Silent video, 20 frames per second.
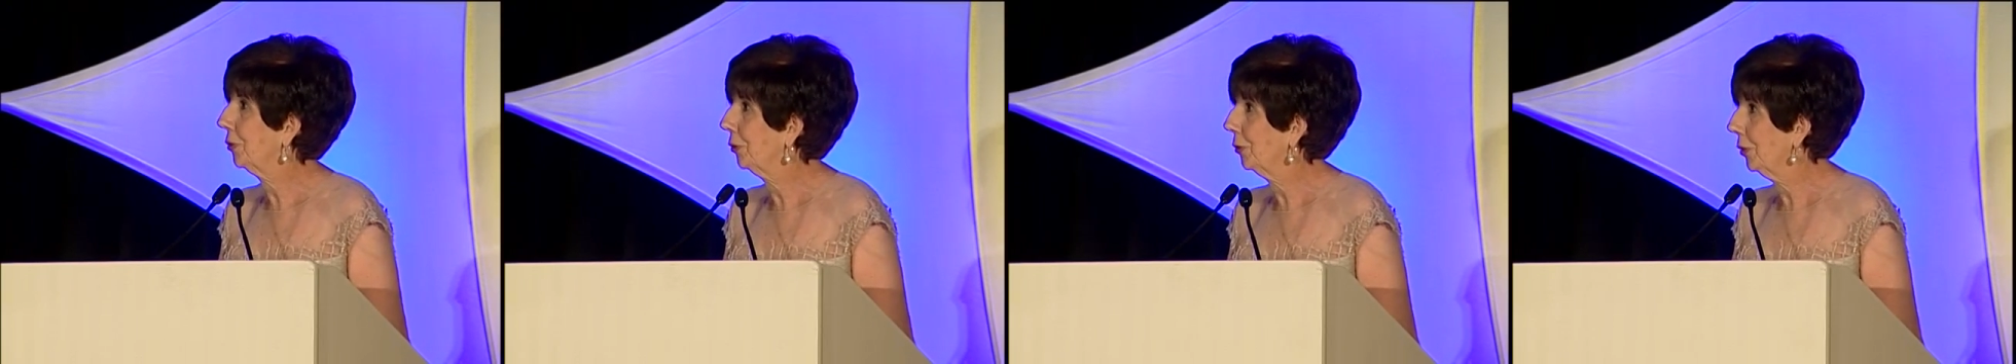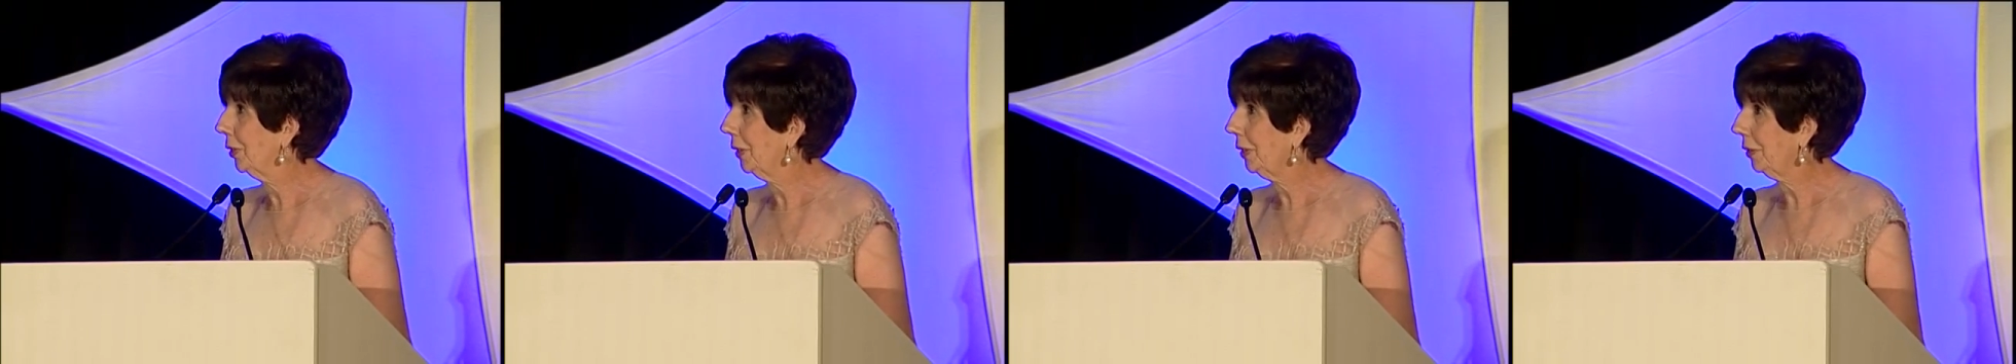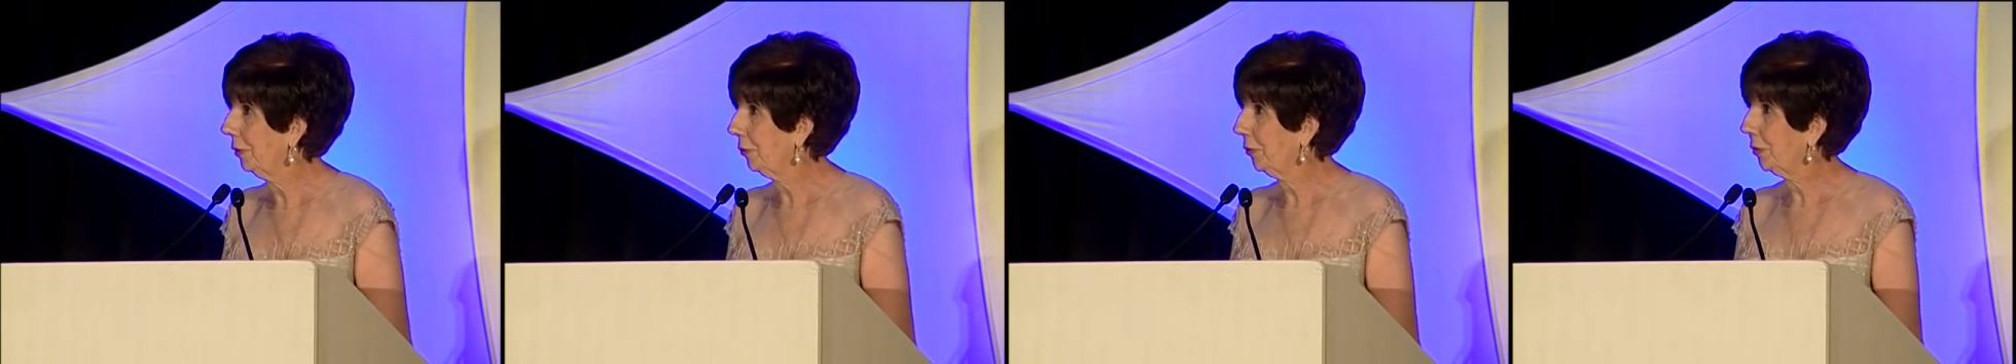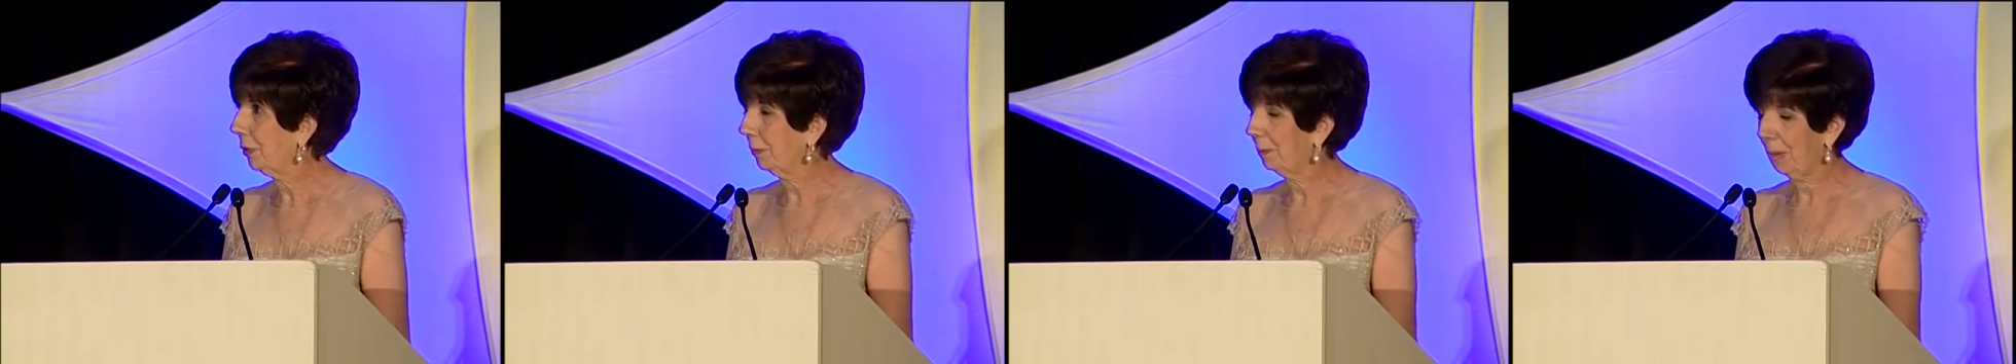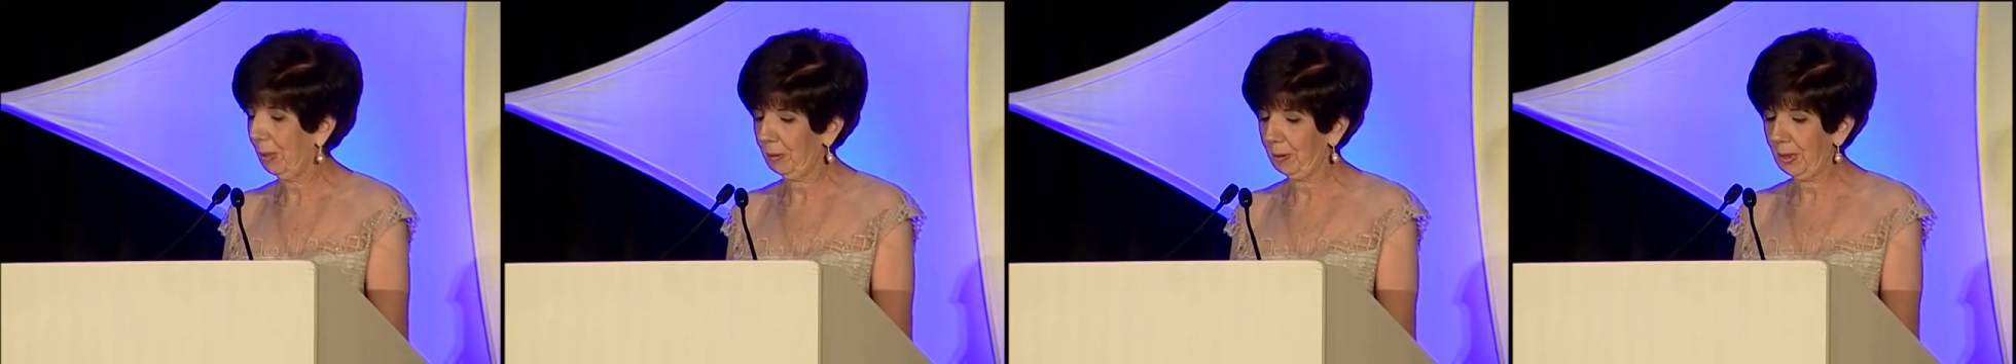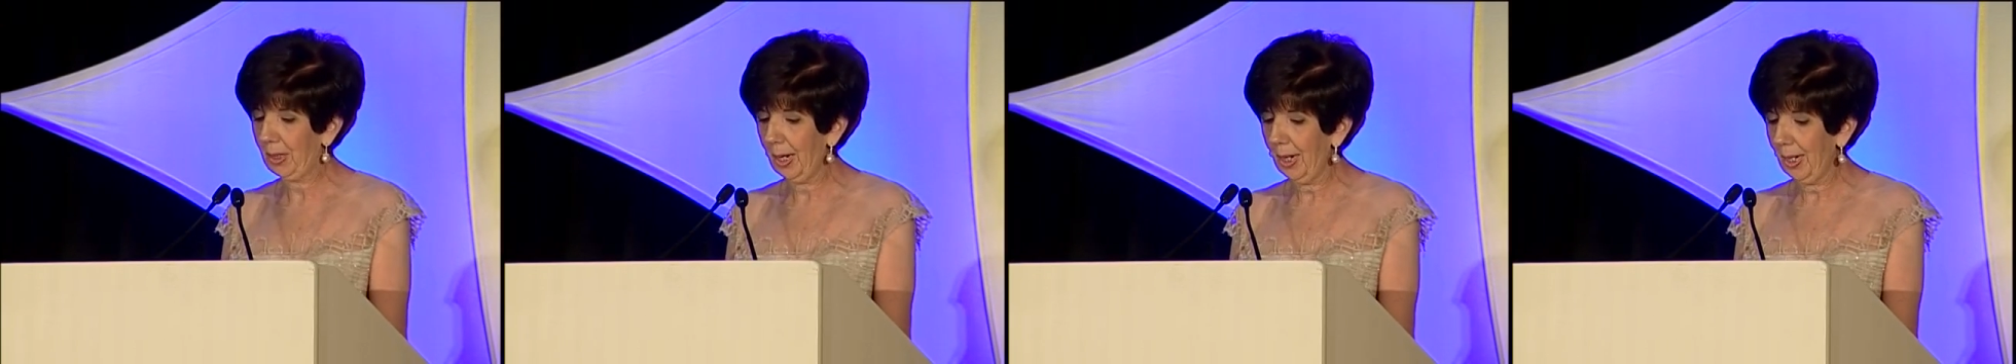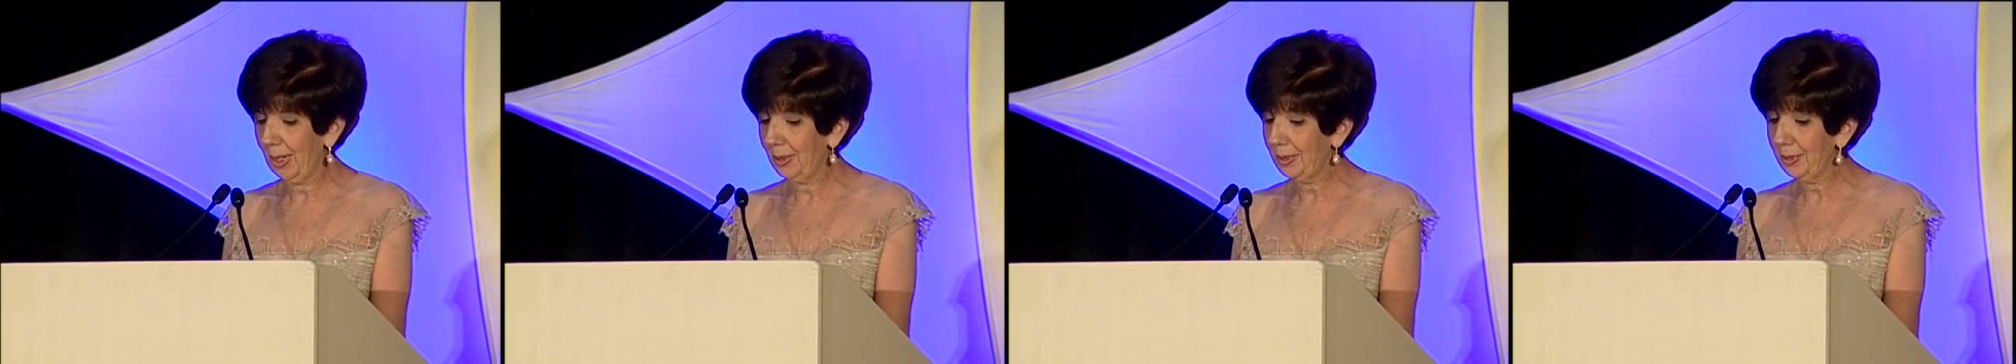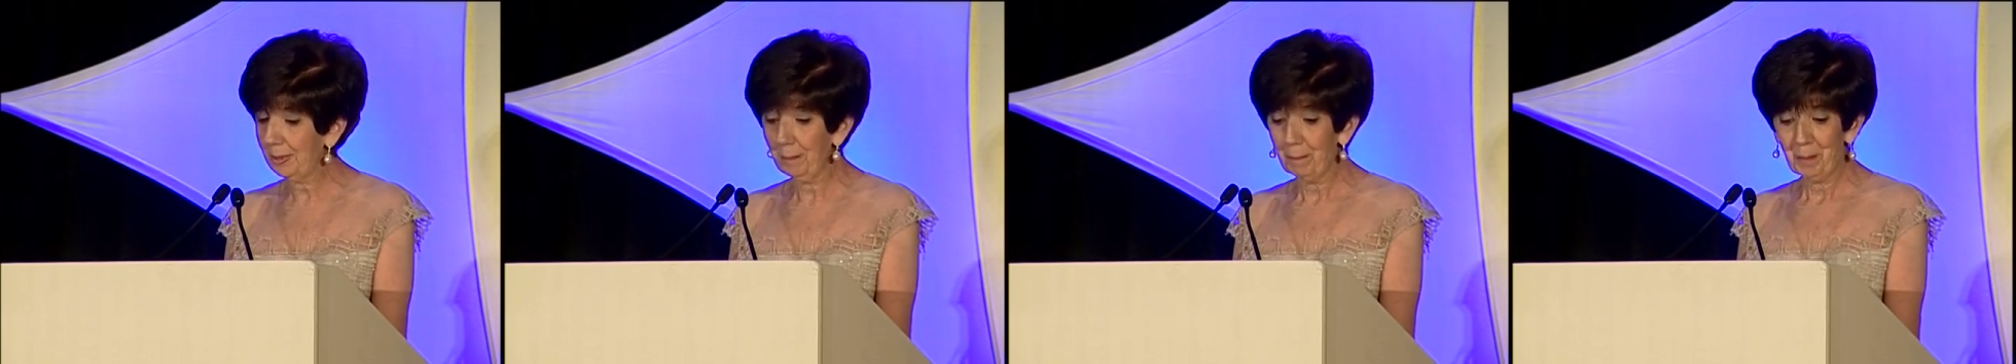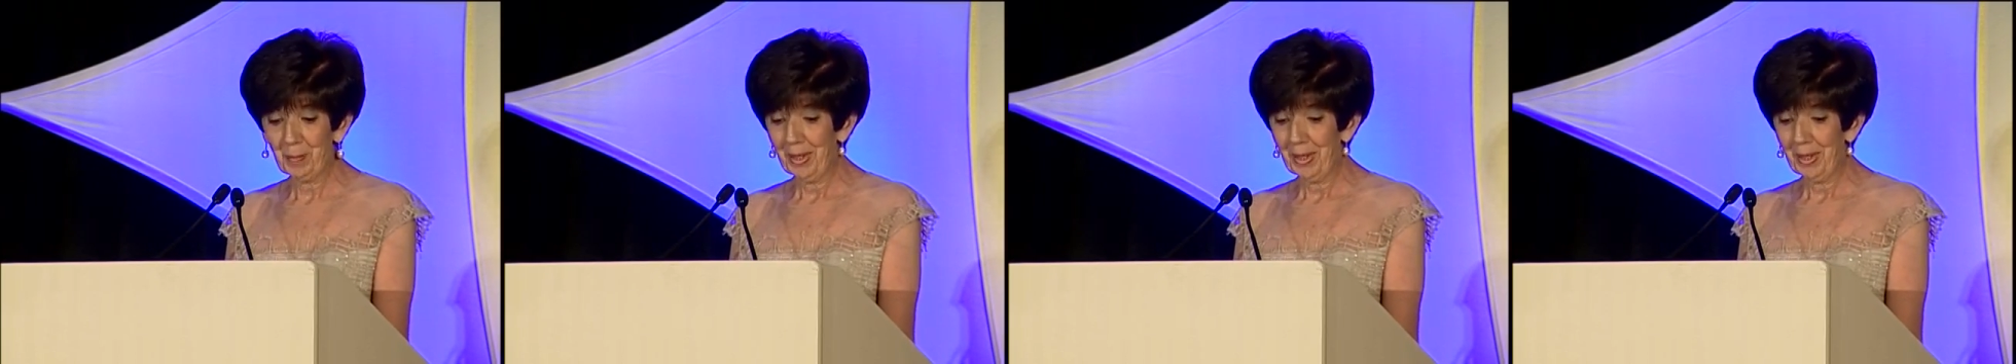earlier to Mark Haas,